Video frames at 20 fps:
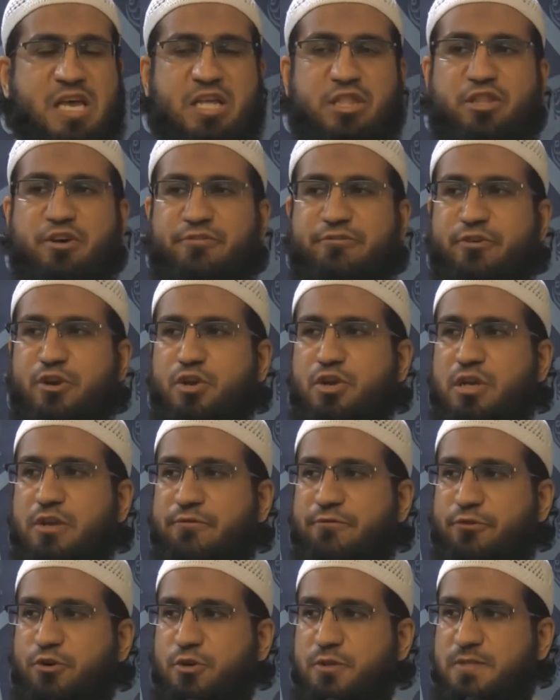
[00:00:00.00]
The very
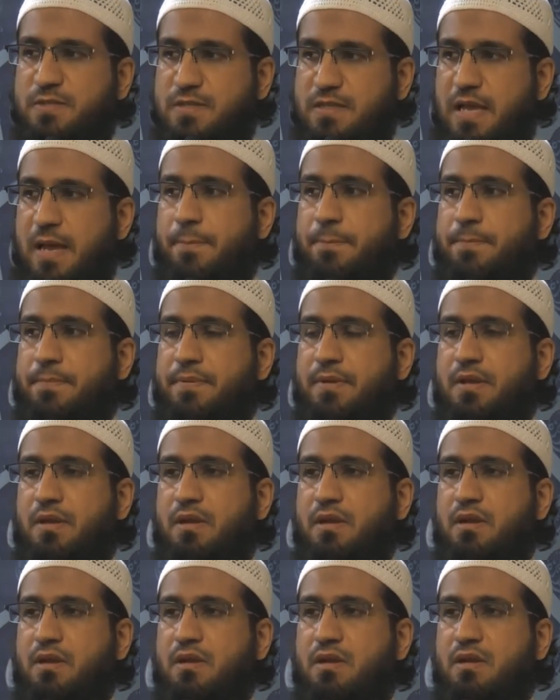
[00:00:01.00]
first step
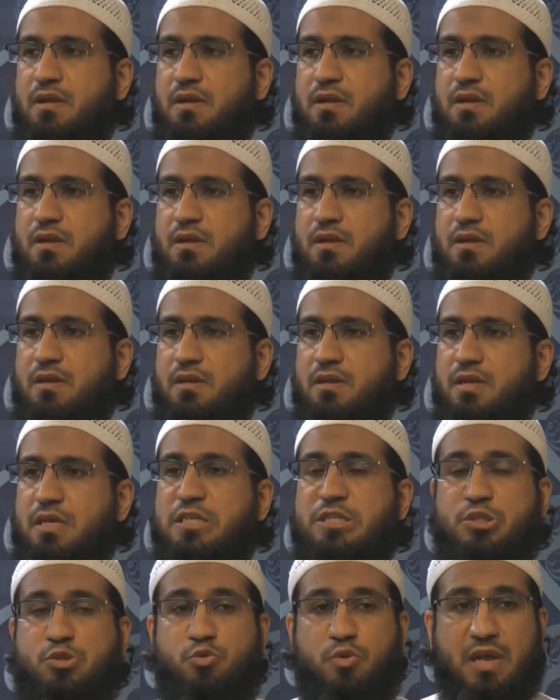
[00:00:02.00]

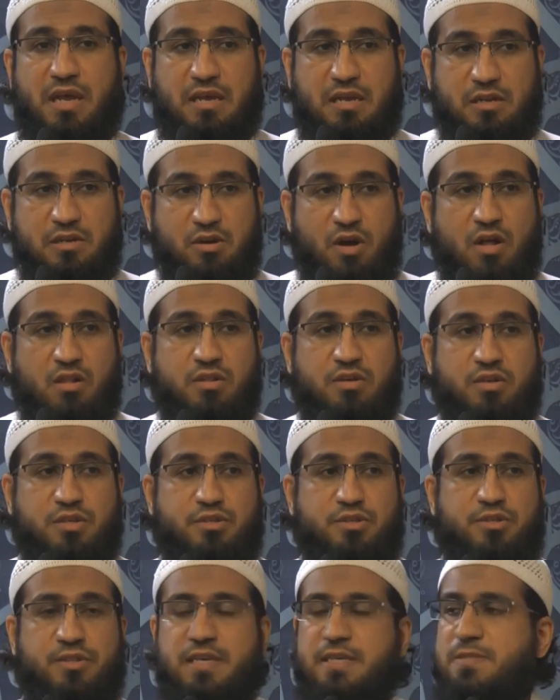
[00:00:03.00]
is to
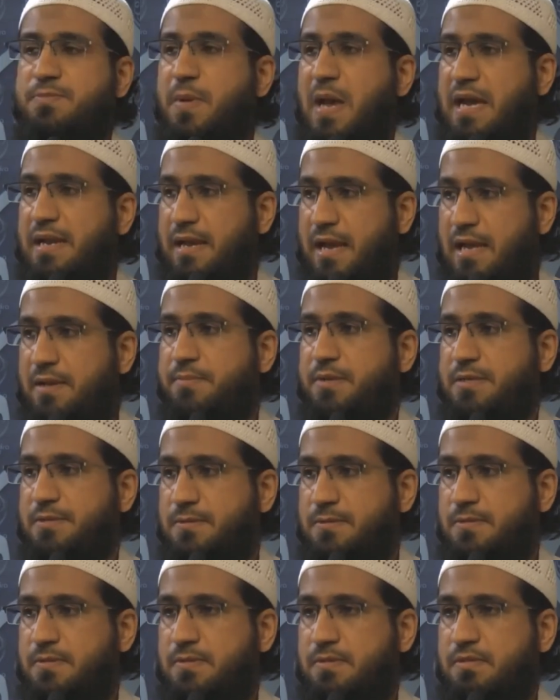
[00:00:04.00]
acknowledge these bad
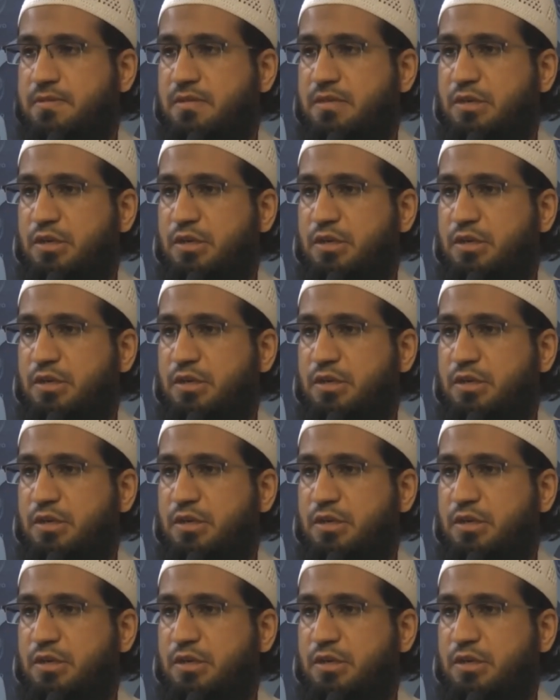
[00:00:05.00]
habits,